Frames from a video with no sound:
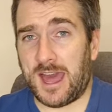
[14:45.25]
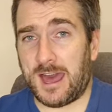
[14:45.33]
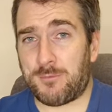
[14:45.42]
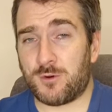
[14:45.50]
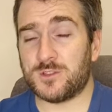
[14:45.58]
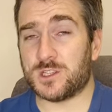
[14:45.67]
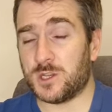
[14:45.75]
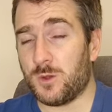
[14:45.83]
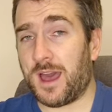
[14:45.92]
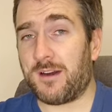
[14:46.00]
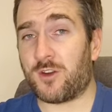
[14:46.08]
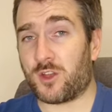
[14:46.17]
Apple do
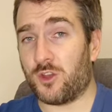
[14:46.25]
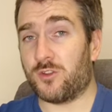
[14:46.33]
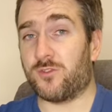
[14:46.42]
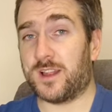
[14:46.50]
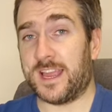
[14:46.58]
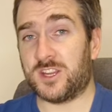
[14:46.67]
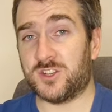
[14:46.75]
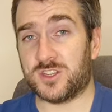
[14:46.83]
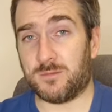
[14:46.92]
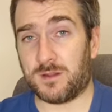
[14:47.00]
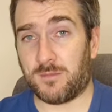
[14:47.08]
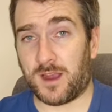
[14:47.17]
have a good
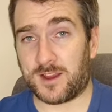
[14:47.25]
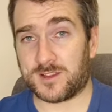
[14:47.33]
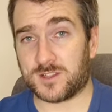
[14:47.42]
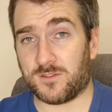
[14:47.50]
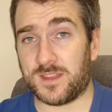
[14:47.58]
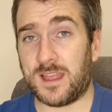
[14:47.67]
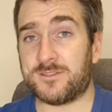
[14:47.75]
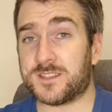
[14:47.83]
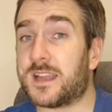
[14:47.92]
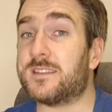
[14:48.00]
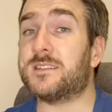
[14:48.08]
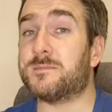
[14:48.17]
relationship with Microsoft and they've
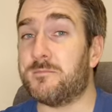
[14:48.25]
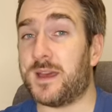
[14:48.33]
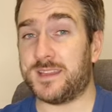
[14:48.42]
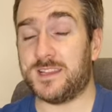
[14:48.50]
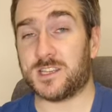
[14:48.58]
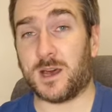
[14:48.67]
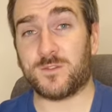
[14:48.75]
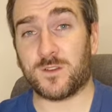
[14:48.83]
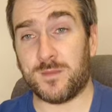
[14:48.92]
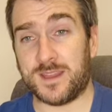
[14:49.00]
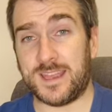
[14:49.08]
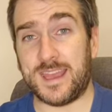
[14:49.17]
said this many times for
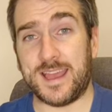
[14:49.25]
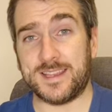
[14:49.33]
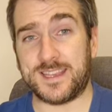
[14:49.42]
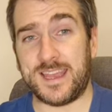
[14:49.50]
many years,